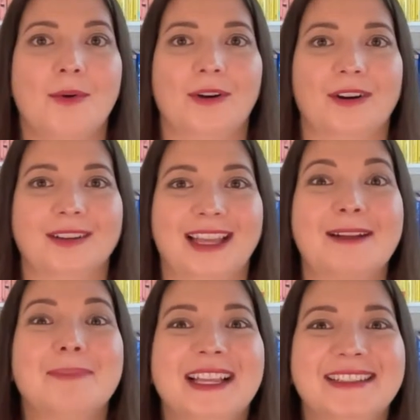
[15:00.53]
more
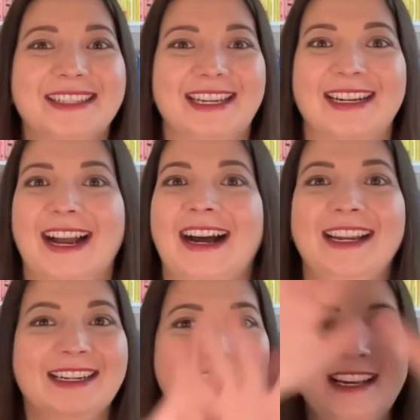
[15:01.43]
like pleasant and
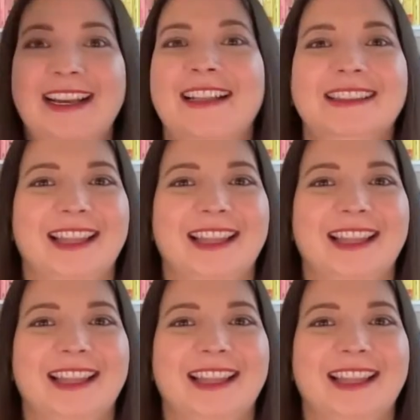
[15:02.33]
kind,